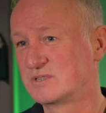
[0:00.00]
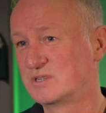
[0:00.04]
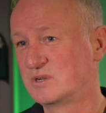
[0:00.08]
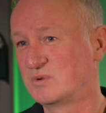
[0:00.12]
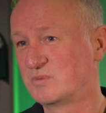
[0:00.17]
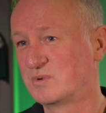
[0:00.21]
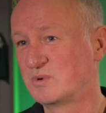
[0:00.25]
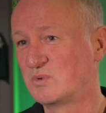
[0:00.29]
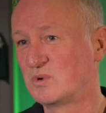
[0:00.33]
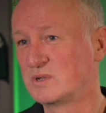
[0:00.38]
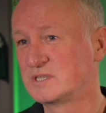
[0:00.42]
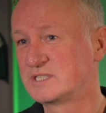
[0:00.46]
You
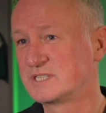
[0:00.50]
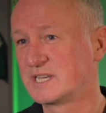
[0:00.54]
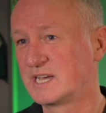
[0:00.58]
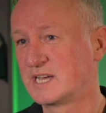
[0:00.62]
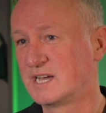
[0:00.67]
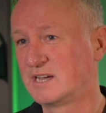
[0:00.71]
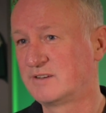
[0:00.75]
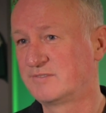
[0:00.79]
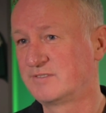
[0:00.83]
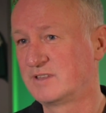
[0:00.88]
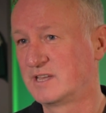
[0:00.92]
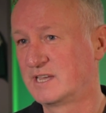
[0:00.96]
know, we want to
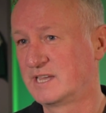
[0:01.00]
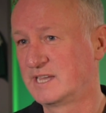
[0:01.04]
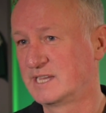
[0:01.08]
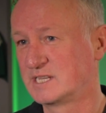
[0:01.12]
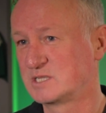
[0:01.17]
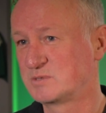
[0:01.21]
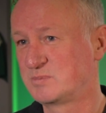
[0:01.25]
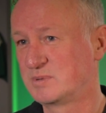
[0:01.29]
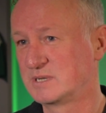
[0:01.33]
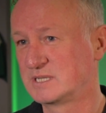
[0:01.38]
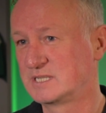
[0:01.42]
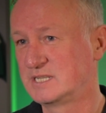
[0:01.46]
have that
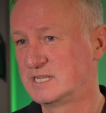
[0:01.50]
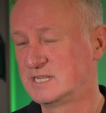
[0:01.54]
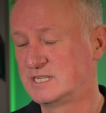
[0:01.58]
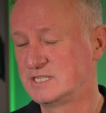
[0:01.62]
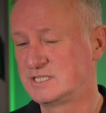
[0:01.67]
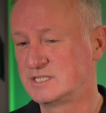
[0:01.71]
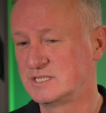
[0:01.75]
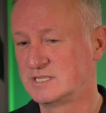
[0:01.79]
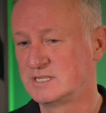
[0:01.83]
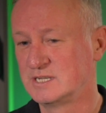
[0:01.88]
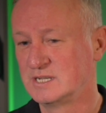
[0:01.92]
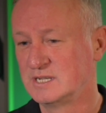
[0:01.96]

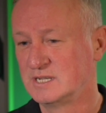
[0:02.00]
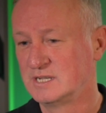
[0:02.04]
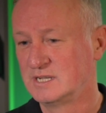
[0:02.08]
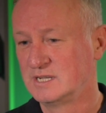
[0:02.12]
expectation.